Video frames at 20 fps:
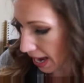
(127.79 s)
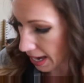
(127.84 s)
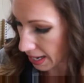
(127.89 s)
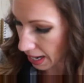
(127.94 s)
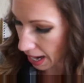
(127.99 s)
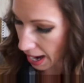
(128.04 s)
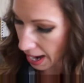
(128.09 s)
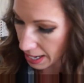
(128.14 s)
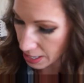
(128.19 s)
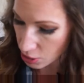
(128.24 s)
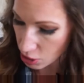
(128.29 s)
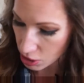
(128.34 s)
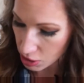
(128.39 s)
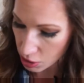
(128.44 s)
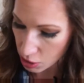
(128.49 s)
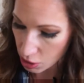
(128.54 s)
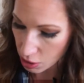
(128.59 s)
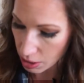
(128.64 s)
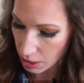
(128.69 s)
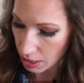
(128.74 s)
and I
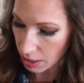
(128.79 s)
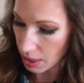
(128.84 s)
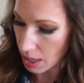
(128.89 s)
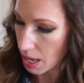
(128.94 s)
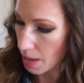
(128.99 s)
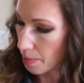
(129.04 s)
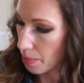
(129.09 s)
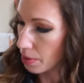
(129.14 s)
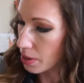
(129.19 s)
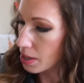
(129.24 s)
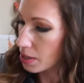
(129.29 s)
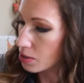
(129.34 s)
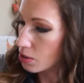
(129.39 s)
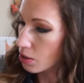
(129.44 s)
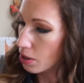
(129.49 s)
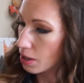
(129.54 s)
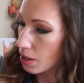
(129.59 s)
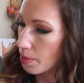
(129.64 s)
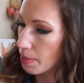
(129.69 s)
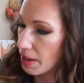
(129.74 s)
just took the
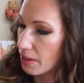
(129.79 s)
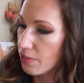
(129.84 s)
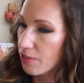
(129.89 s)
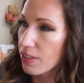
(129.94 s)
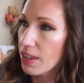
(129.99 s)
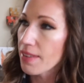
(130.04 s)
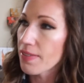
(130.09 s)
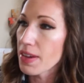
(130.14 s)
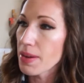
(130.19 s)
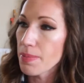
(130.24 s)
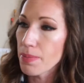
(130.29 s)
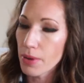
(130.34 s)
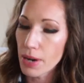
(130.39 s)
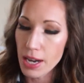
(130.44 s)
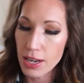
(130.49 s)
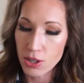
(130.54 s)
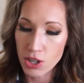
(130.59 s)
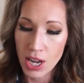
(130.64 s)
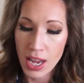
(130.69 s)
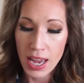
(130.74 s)
bronzer on a big fluffy
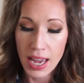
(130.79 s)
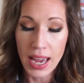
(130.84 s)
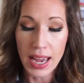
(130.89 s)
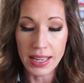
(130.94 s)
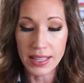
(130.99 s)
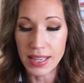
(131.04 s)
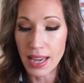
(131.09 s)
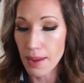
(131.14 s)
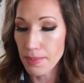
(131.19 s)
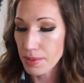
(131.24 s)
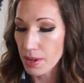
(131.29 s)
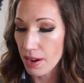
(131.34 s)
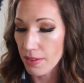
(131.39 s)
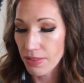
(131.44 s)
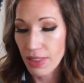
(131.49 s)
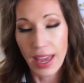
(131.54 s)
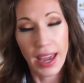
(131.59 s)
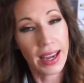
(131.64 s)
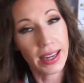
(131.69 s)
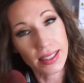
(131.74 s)
brush and tapped
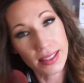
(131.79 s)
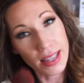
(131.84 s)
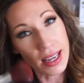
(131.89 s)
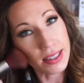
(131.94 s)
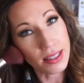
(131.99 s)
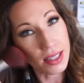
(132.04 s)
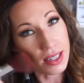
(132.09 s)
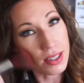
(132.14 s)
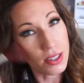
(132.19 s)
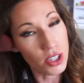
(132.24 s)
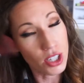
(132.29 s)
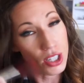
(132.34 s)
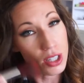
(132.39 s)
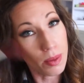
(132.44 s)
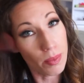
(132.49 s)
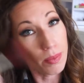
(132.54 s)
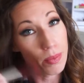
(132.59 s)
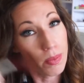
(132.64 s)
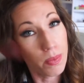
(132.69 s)
off the excess and just